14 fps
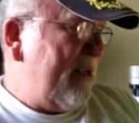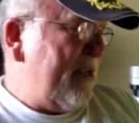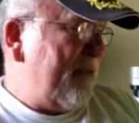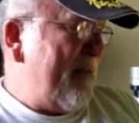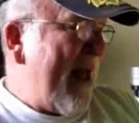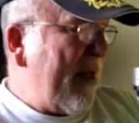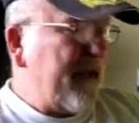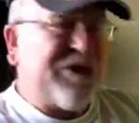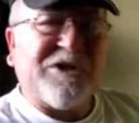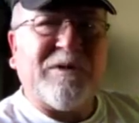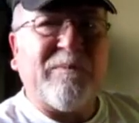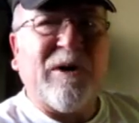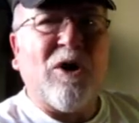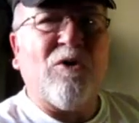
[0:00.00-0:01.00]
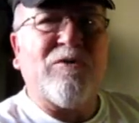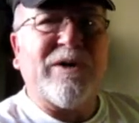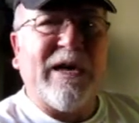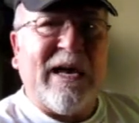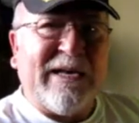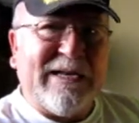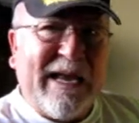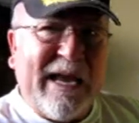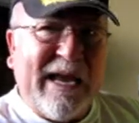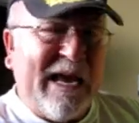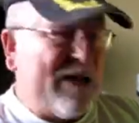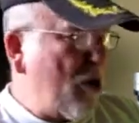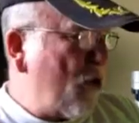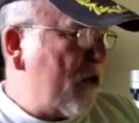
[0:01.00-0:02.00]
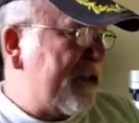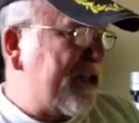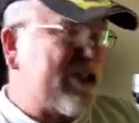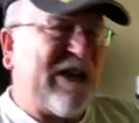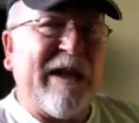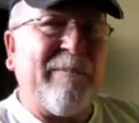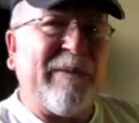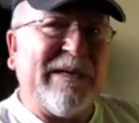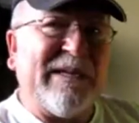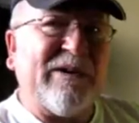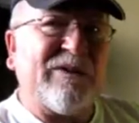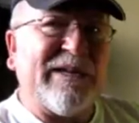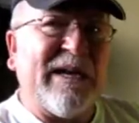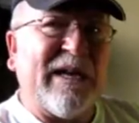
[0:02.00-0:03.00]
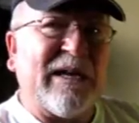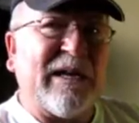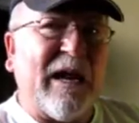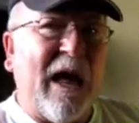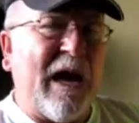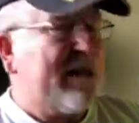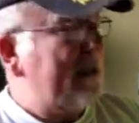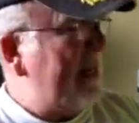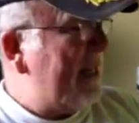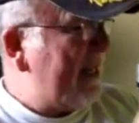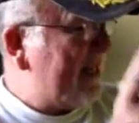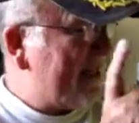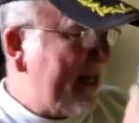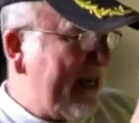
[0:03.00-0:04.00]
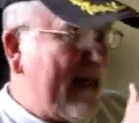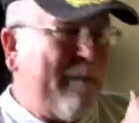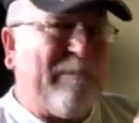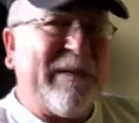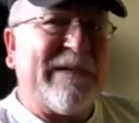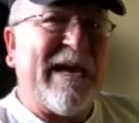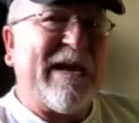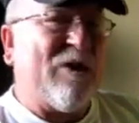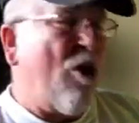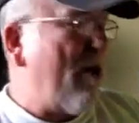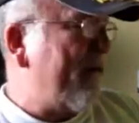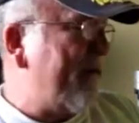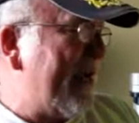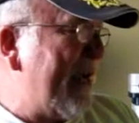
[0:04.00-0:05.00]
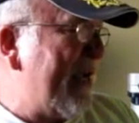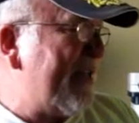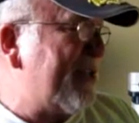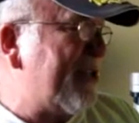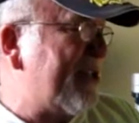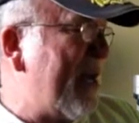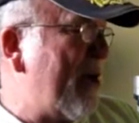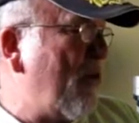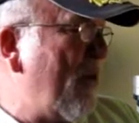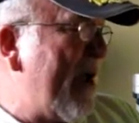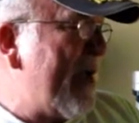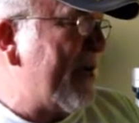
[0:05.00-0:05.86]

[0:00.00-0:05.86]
balance the boat, and go to sleep until 10 o'clock. Then he'd get up and take off again and stay awake